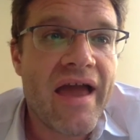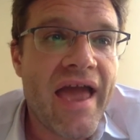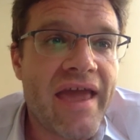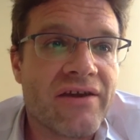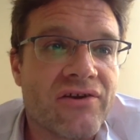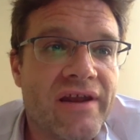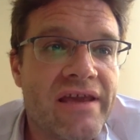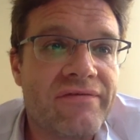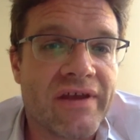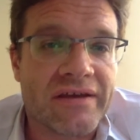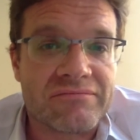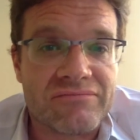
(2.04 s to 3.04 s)
Hey, good
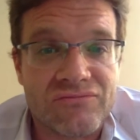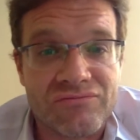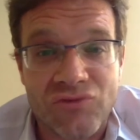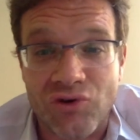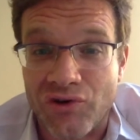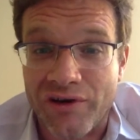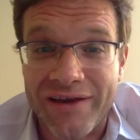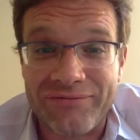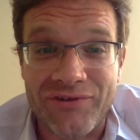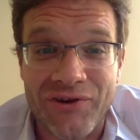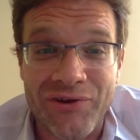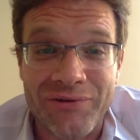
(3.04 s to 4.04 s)
evening, or good
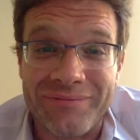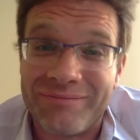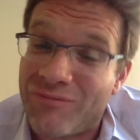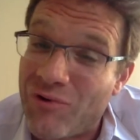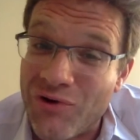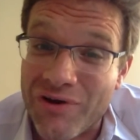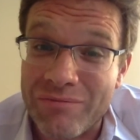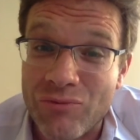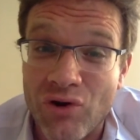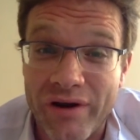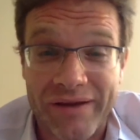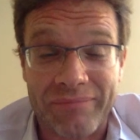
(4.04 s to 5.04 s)
afternoon, or good
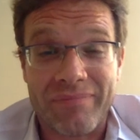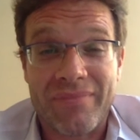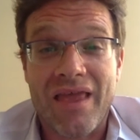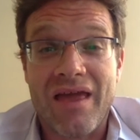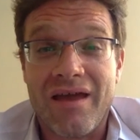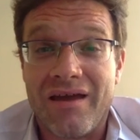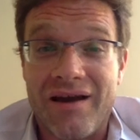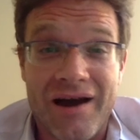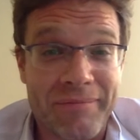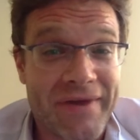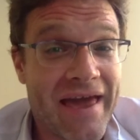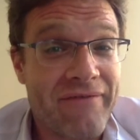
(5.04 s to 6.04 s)
morning.
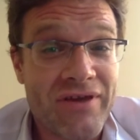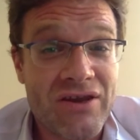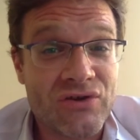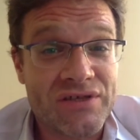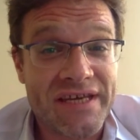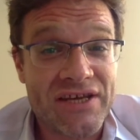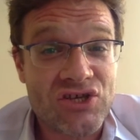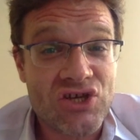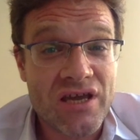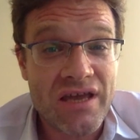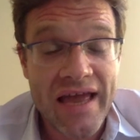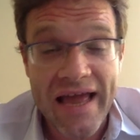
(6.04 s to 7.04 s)
I'm Kevin, your
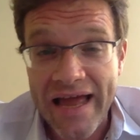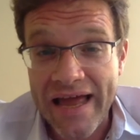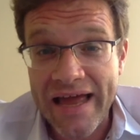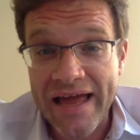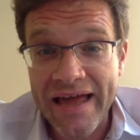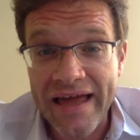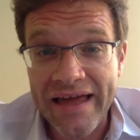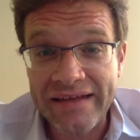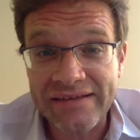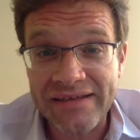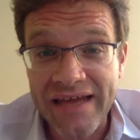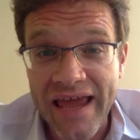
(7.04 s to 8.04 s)
teacher,
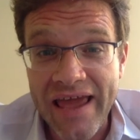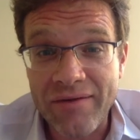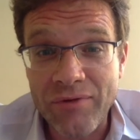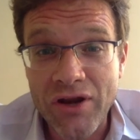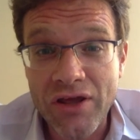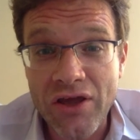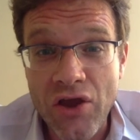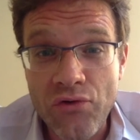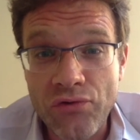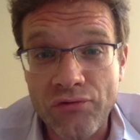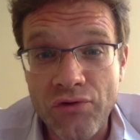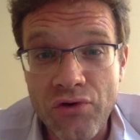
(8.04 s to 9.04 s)
and today I'm going to go
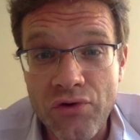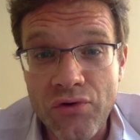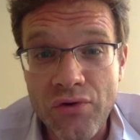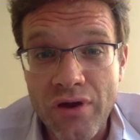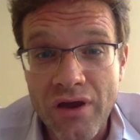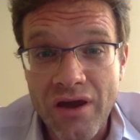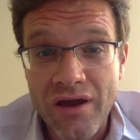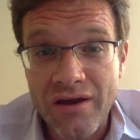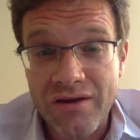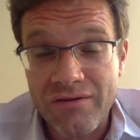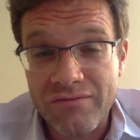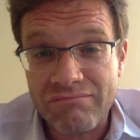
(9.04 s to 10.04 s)
through
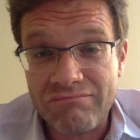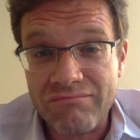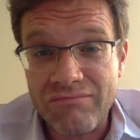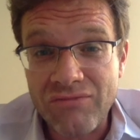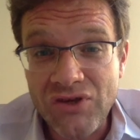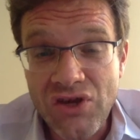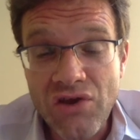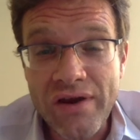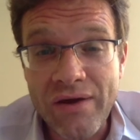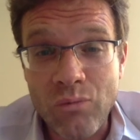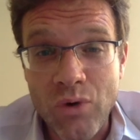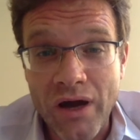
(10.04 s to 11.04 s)

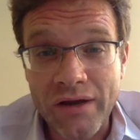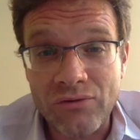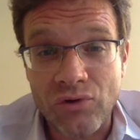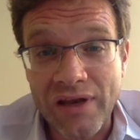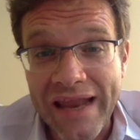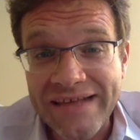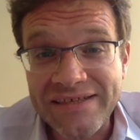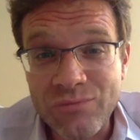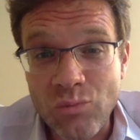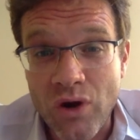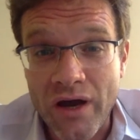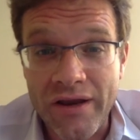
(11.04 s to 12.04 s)
Unit 1 or
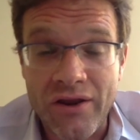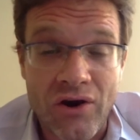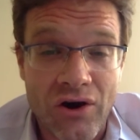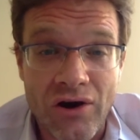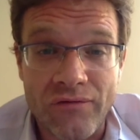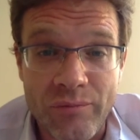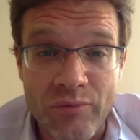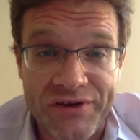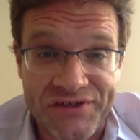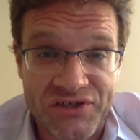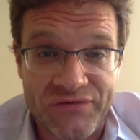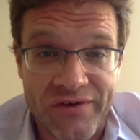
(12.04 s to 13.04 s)
Lesson 1 of the
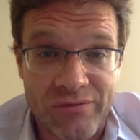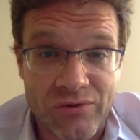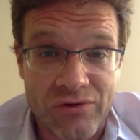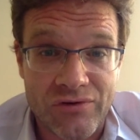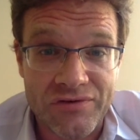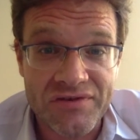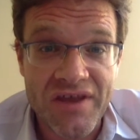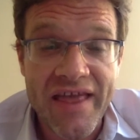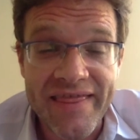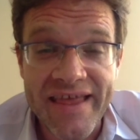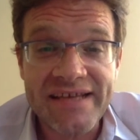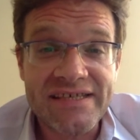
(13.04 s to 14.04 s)
British Film course.
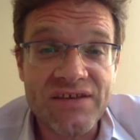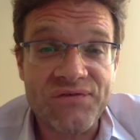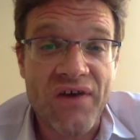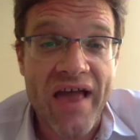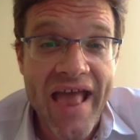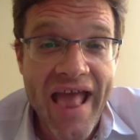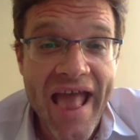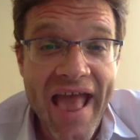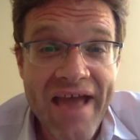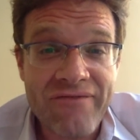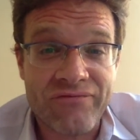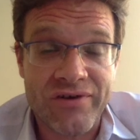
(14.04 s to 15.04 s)
This is for
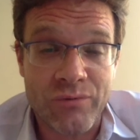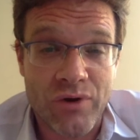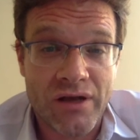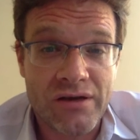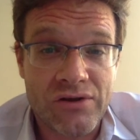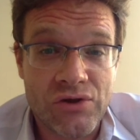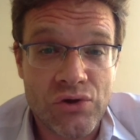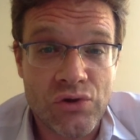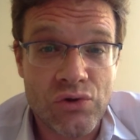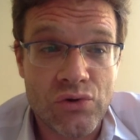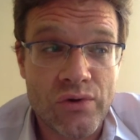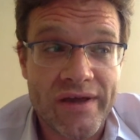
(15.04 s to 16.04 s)
everyone
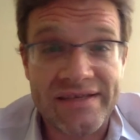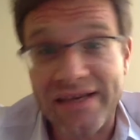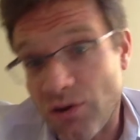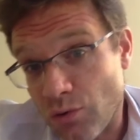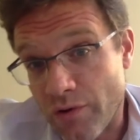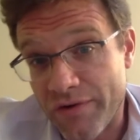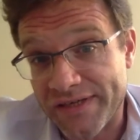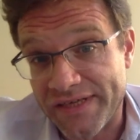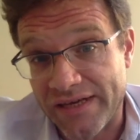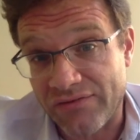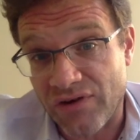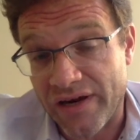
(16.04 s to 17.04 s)
who is in
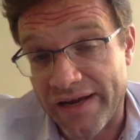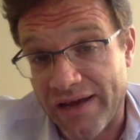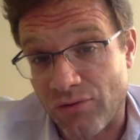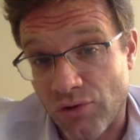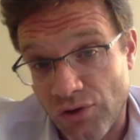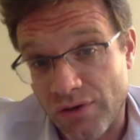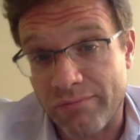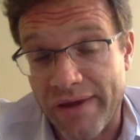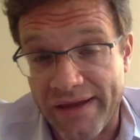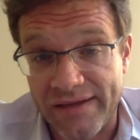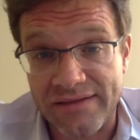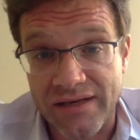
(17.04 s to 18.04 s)
quarantine right now, couldn't
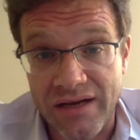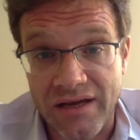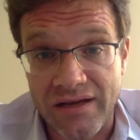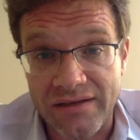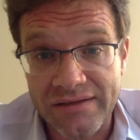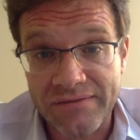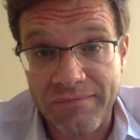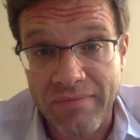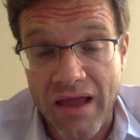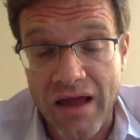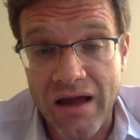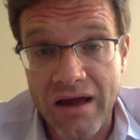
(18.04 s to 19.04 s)
make it to class.
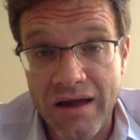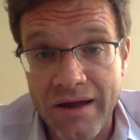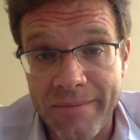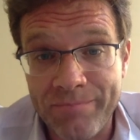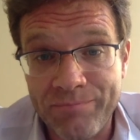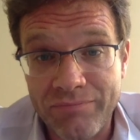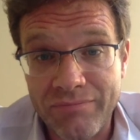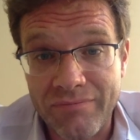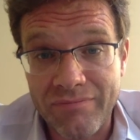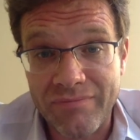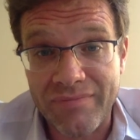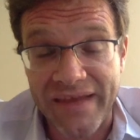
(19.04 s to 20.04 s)

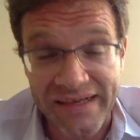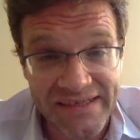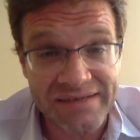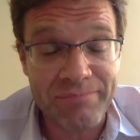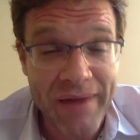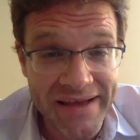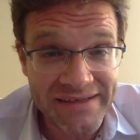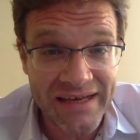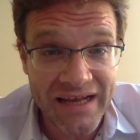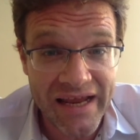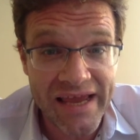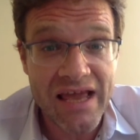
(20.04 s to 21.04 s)
This is
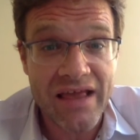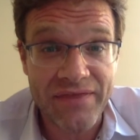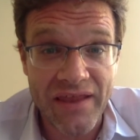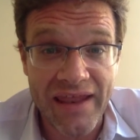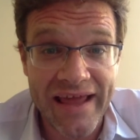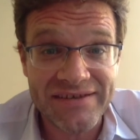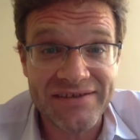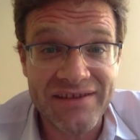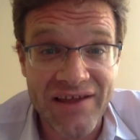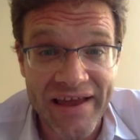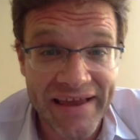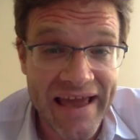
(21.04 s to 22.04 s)
basically the lesson
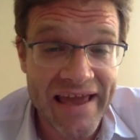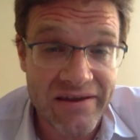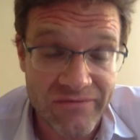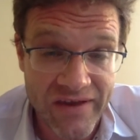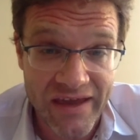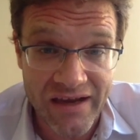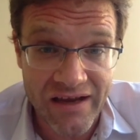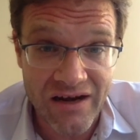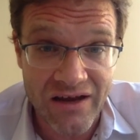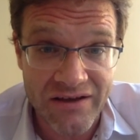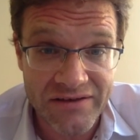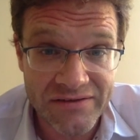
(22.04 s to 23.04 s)
that I gave in
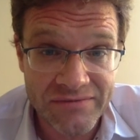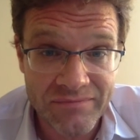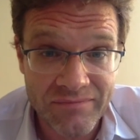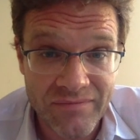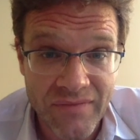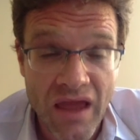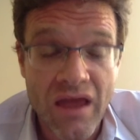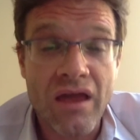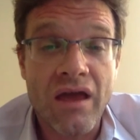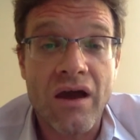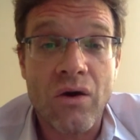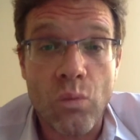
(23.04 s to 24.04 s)
class.
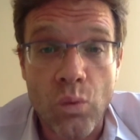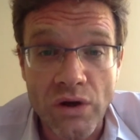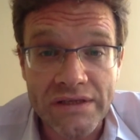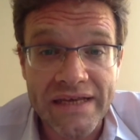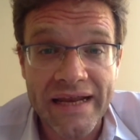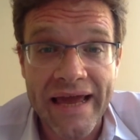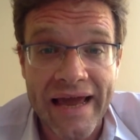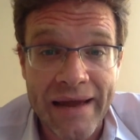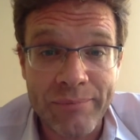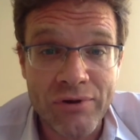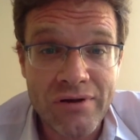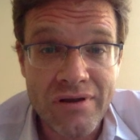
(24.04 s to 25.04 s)
What's going to
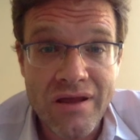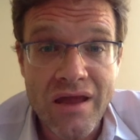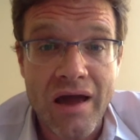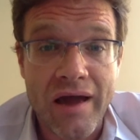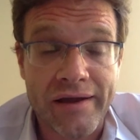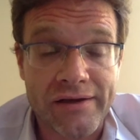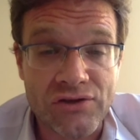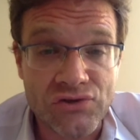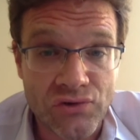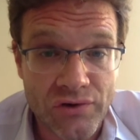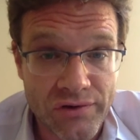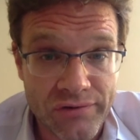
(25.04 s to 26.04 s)
happen? I'm going to
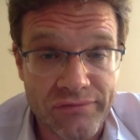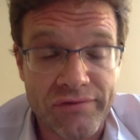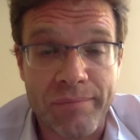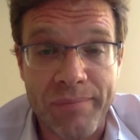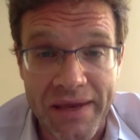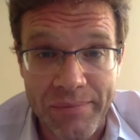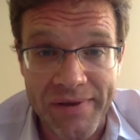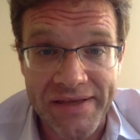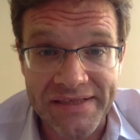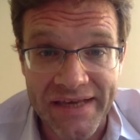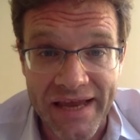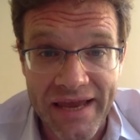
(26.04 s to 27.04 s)
talk you through the
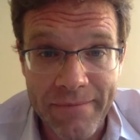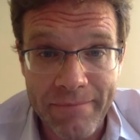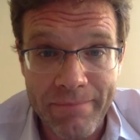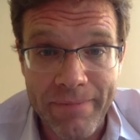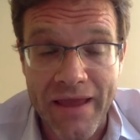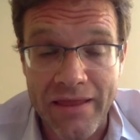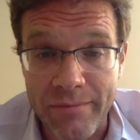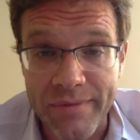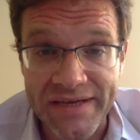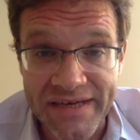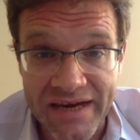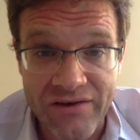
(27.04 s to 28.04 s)
PPT and the
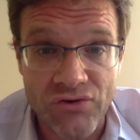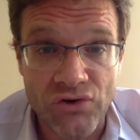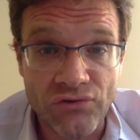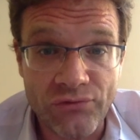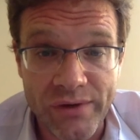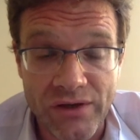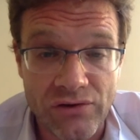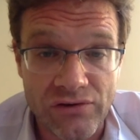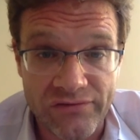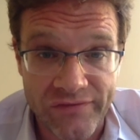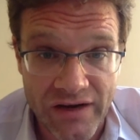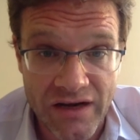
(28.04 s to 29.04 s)
materials we
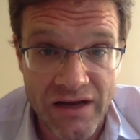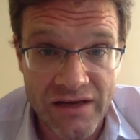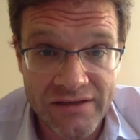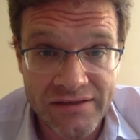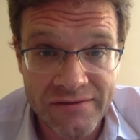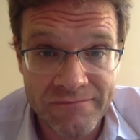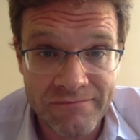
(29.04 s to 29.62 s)
use for class.